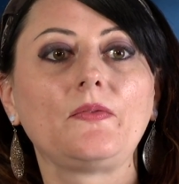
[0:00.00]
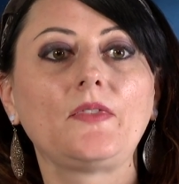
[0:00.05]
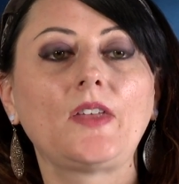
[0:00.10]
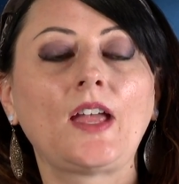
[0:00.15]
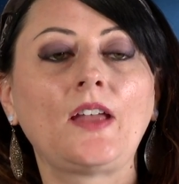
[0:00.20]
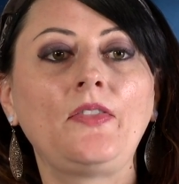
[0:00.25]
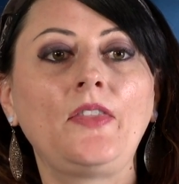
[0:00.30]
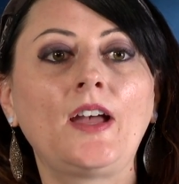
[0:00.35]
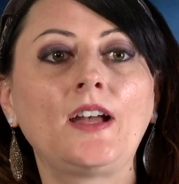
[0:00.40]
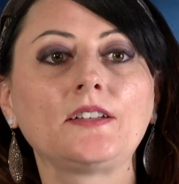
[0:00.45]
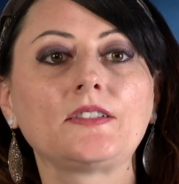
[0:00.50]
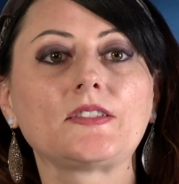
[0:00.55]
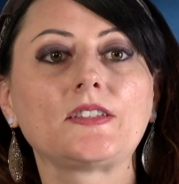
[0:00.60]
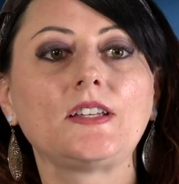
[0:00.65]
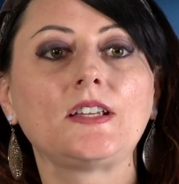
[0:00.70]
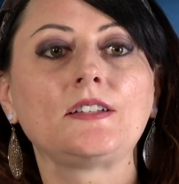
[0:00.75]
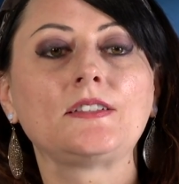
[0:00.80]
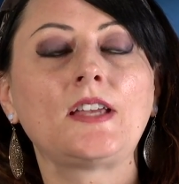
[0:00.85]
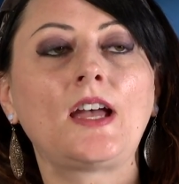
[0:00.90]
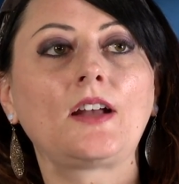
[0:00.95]
And that's
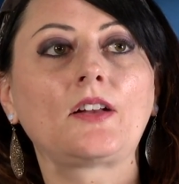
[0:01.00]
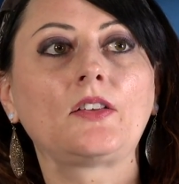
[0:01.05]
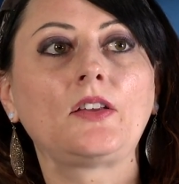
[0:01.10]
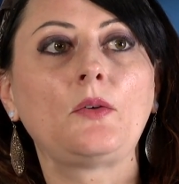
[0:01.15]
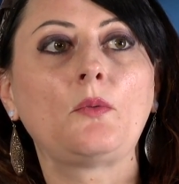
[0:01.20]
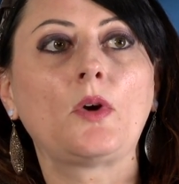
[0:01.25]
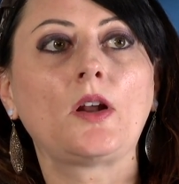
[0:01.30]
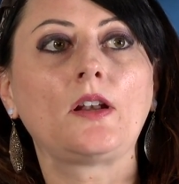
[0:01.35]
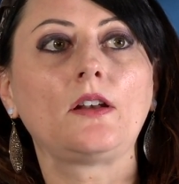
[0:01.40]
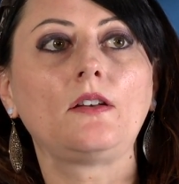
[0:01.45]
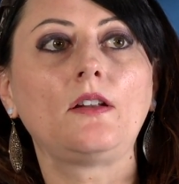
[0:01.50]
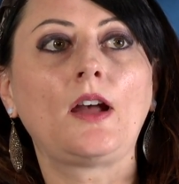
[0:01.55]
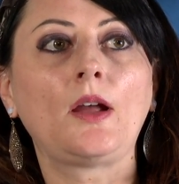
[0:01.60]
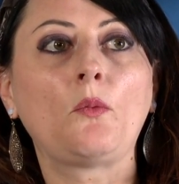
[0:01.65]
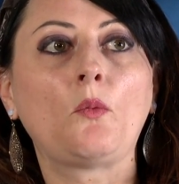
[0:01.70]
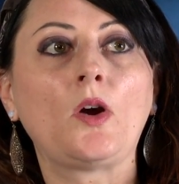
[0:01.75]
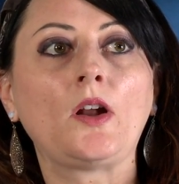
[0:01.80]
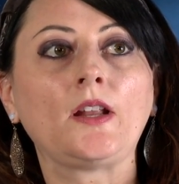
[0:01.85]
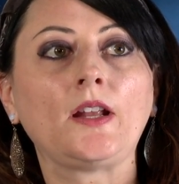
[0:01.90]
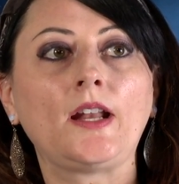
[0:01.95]
exactly what I
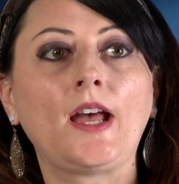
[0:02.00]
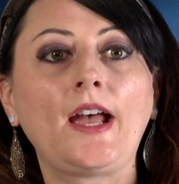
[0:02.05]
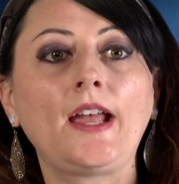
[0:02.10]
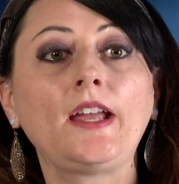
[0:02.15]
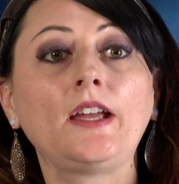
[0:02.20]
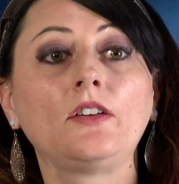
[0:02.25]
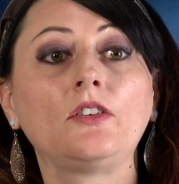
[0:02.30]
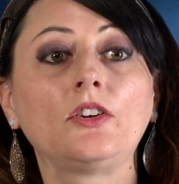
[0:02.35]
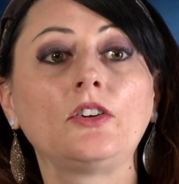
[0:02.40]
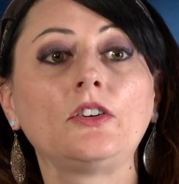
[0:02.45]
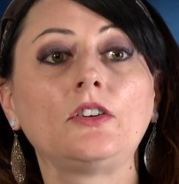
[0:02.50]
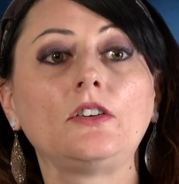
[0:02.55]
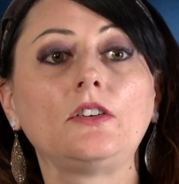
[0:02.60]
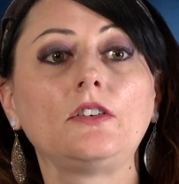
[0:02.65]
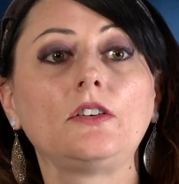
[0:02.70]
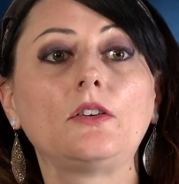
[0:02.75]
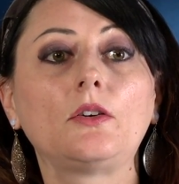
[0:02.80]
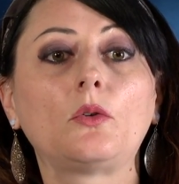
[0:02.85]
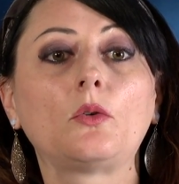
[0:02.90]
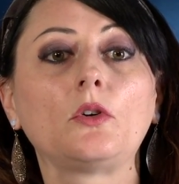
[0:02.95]
wanted. I had
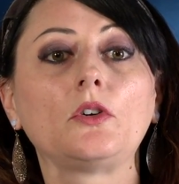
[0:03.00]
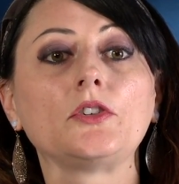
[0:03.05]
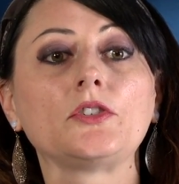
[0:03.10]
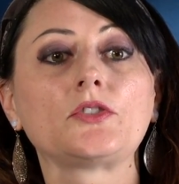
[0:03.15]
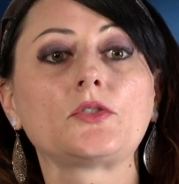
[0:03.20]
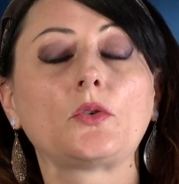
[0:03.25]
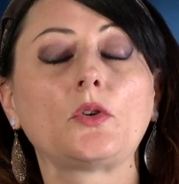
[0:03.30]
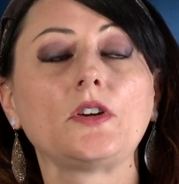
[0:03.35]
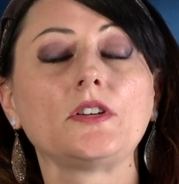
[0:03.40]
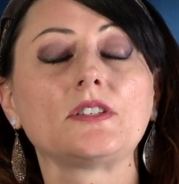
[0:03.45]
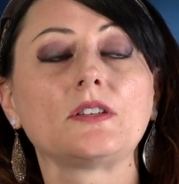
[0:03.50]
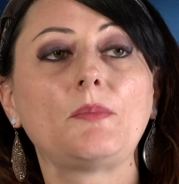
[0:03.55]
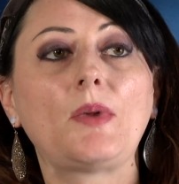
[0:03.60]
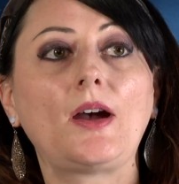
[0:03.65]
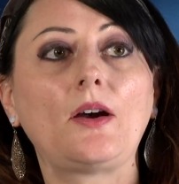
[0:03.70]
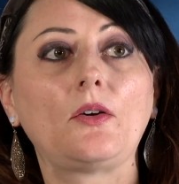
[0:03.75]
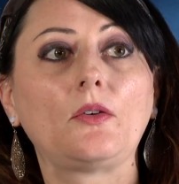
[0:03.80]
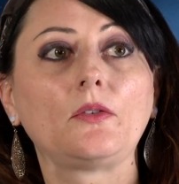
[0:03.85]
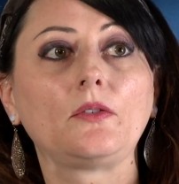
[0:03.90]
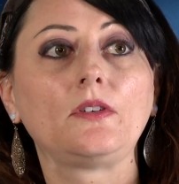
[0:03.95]
heard horror stories
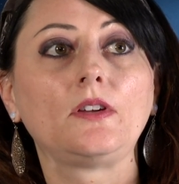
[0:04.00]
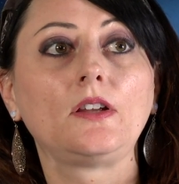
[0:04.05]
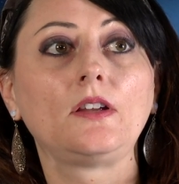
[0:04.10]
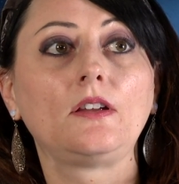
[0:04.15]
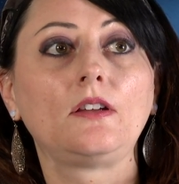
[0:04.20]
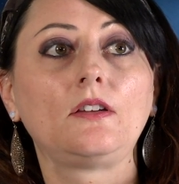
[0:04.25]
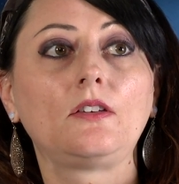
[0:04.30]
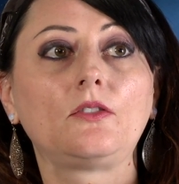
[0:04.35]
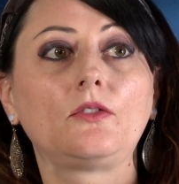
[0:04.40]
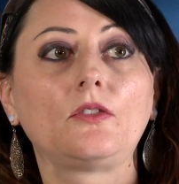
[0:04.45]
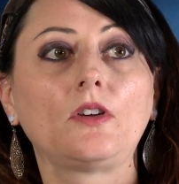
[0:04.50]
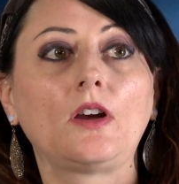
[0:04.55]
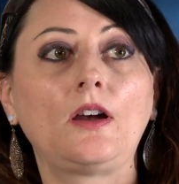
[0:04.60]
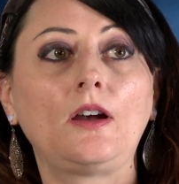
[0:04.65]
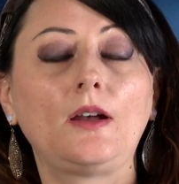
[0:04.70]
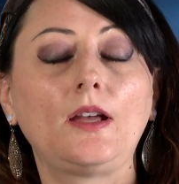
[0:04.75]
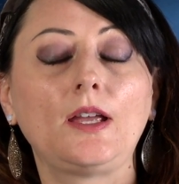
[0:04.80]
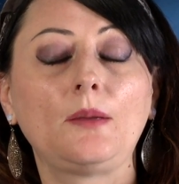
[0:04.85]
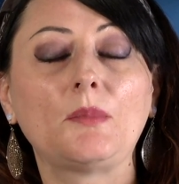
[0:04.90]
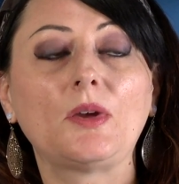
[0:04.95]
about
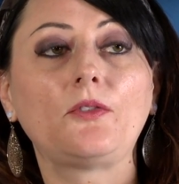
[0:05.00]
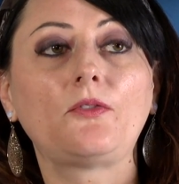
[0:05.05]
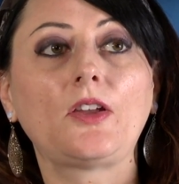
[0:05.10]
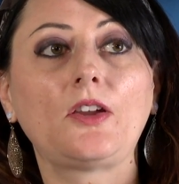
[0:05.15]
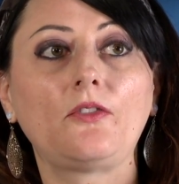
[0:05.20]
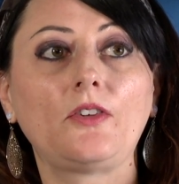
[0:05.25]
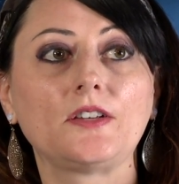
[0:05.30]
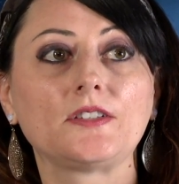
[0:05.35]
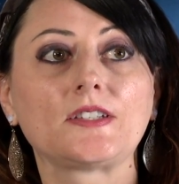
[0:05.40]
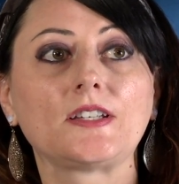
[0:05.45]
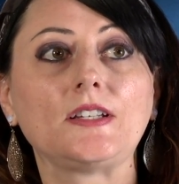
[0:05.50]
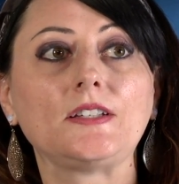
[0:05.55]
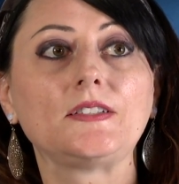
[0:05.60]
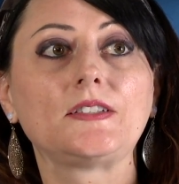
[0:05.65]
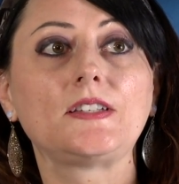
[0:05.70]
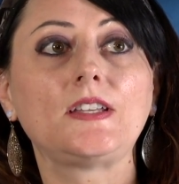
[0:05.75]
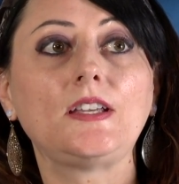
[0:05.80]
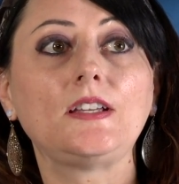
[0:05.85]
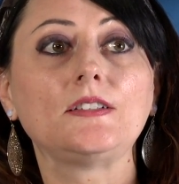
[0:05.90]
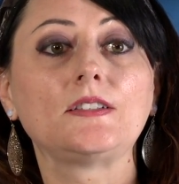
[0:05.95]
MFA
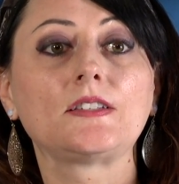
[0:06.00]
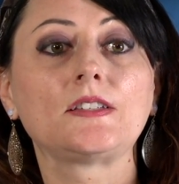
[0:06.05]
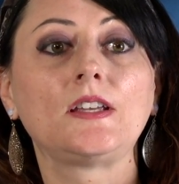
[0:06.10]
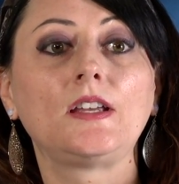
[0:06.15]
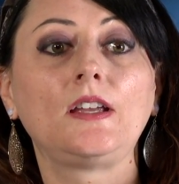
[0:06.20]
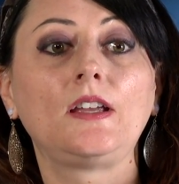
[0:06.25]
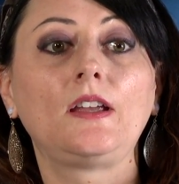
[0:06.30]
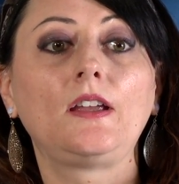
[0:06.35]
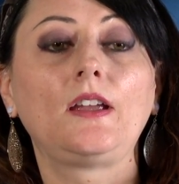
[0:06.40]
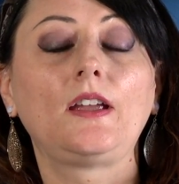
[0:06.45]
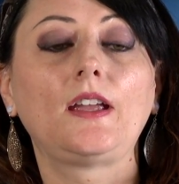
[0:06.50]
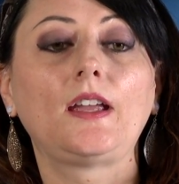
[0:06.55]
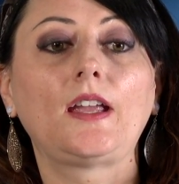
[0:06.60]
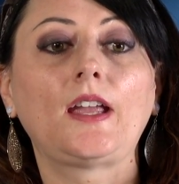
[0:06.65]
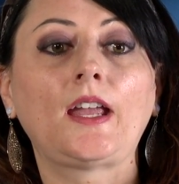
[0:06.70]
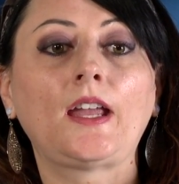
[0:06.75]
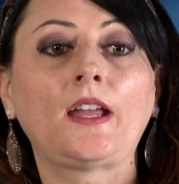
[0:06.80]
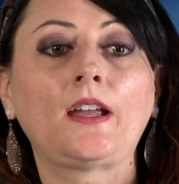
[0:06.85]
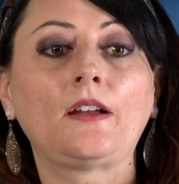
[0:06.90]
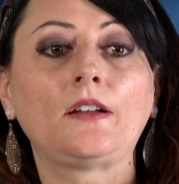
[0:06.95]
residencies,
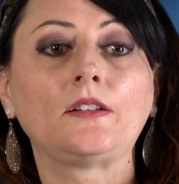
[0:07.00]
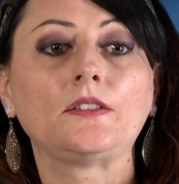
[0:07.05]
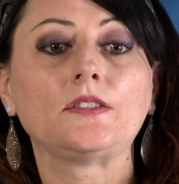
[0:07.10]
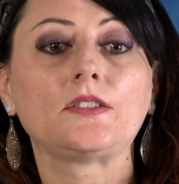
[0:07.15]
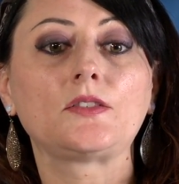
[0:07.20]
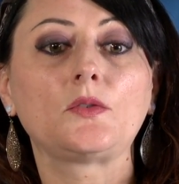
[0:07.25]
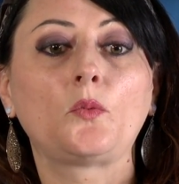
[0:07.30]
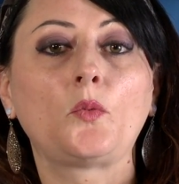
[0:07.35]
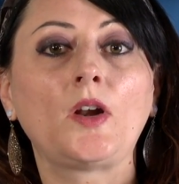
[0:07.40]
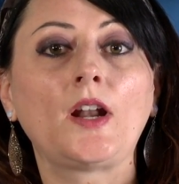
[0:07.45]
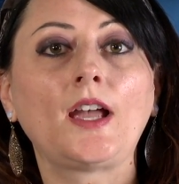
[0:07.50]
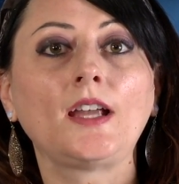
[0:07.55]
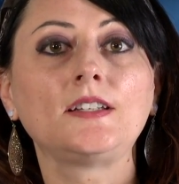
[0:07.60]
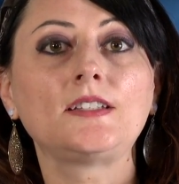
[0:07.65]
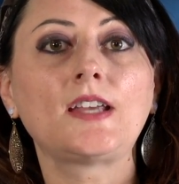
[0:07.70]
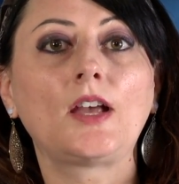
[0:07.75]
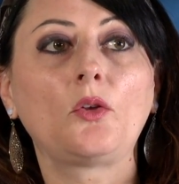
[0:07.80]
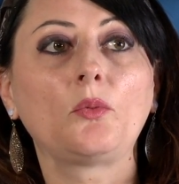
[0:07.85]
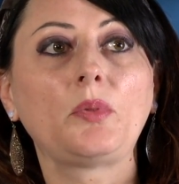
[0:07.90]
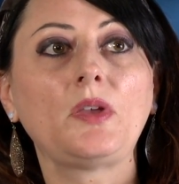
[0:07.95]
and when I
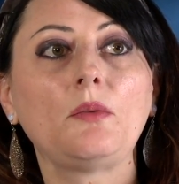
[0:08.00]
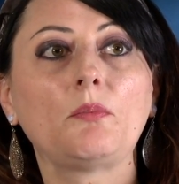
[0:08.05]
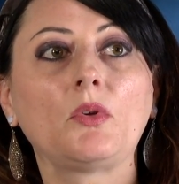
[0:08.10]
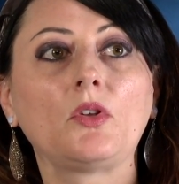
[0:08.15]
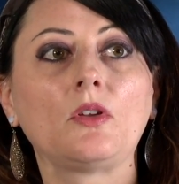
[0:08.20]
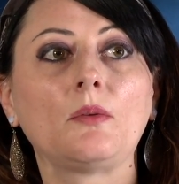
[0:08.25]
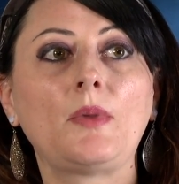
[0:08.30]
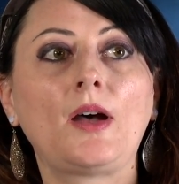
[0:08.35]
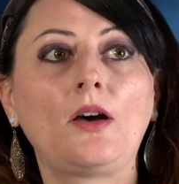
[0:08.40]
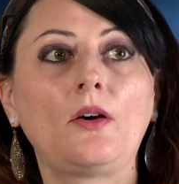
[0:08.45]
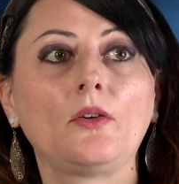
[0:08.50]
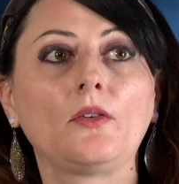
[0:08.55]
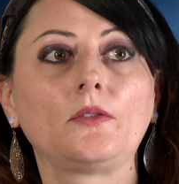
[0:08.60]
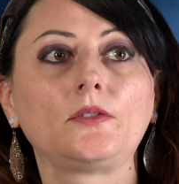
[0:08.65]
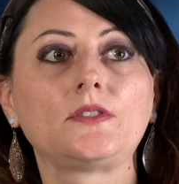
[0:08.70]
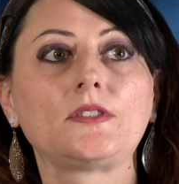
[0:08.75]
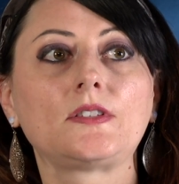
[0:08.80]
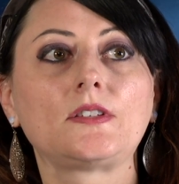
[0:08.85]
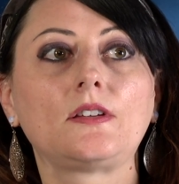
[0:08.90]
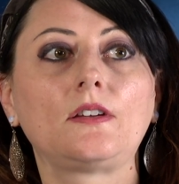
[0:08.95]
tell people
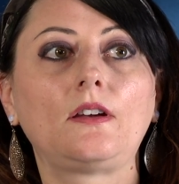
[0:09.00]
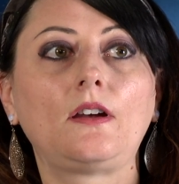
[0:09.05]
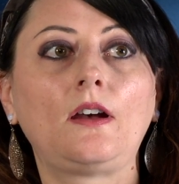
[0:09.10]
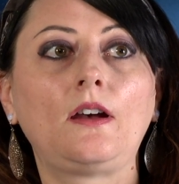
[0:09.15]
about